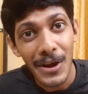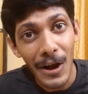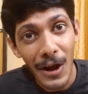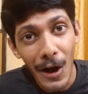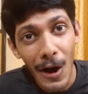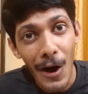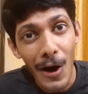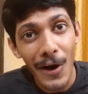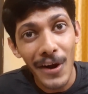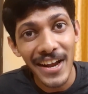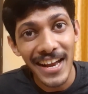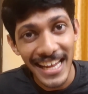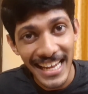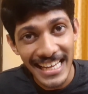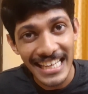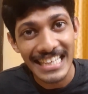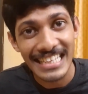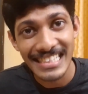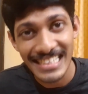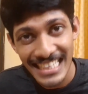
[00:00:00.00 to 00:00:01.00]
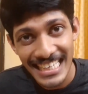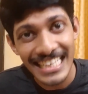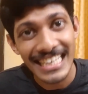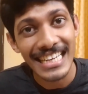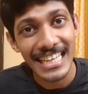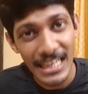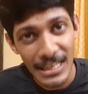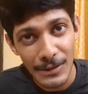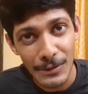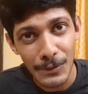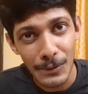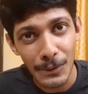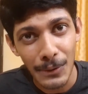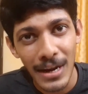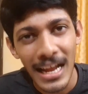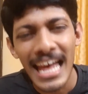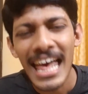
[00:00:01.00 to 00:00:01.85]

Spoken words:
God is in control.